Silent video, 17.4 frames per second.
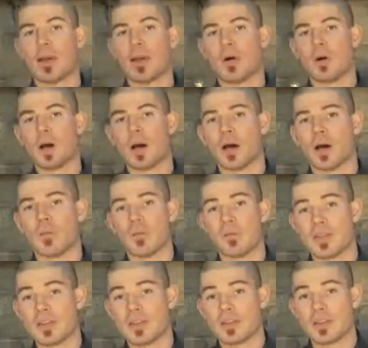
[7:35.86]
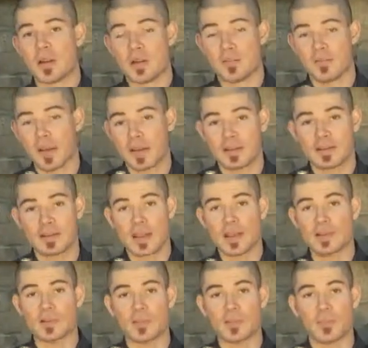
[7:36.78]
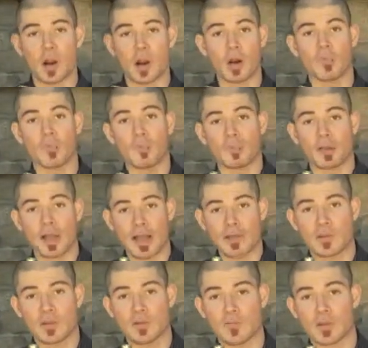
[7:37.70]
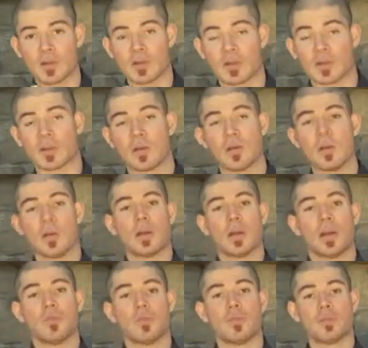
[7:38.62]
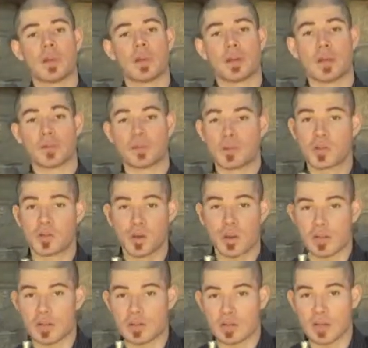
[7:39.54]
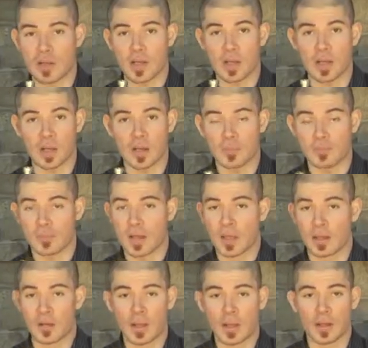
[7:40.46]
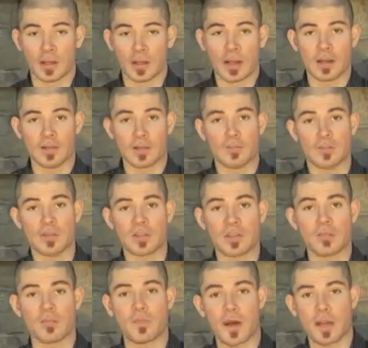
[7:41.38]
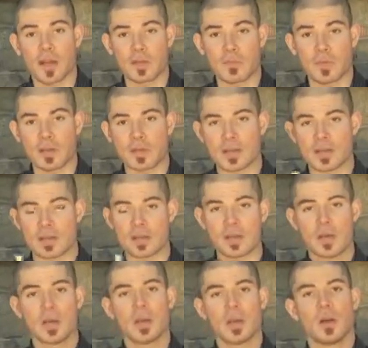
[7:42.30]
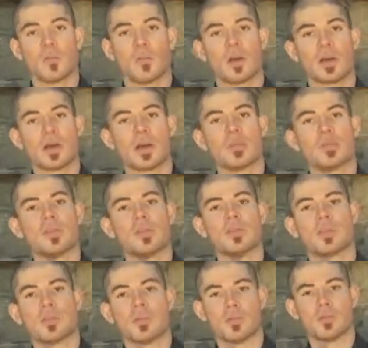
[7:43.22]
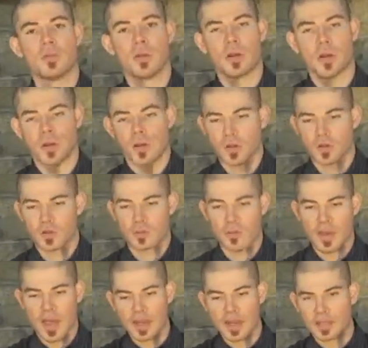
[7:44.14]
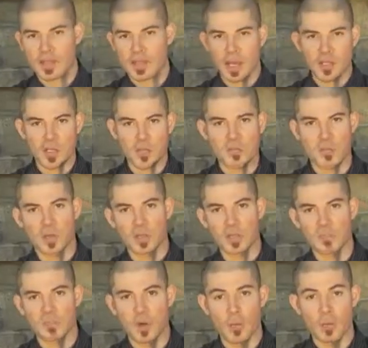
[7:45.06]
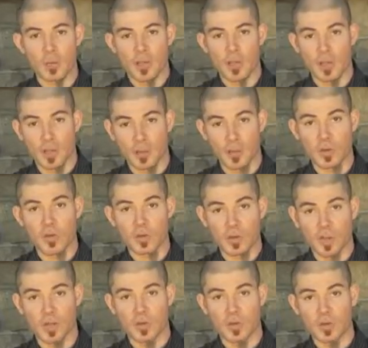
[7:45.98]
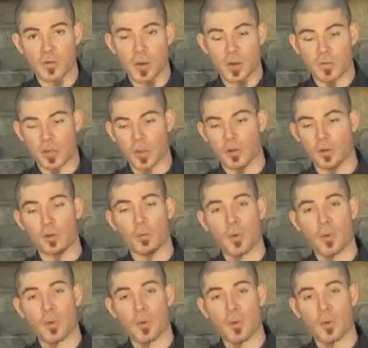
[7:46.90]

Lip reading: Now, this effect is actually borrowed from classical music. If you check out strings in a lot of different symphonic pieces, when it comes to certain dramatic tension-building moments, they'll use the tremolo.